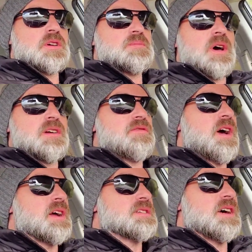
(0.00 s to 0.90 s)
As a matter of
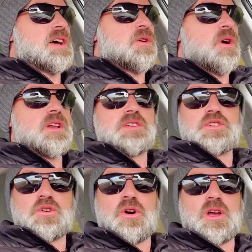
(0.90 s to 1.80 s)
fact, I quite
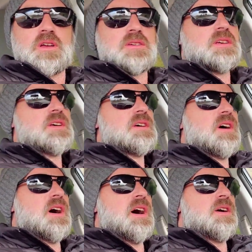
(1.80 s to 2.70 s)
enjoy
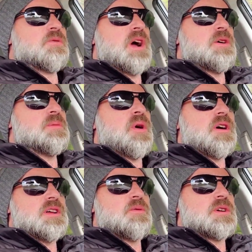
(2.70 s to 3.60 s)
rowdy
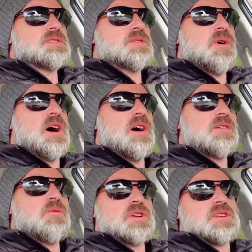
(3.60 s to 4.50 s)
party once in a while,
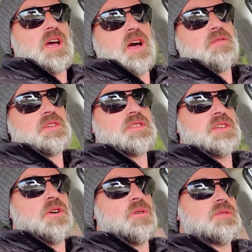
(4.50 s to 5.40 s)
which obviously
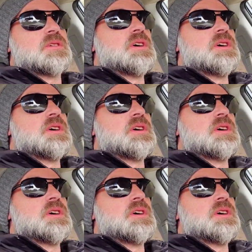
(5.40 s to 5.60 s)
don't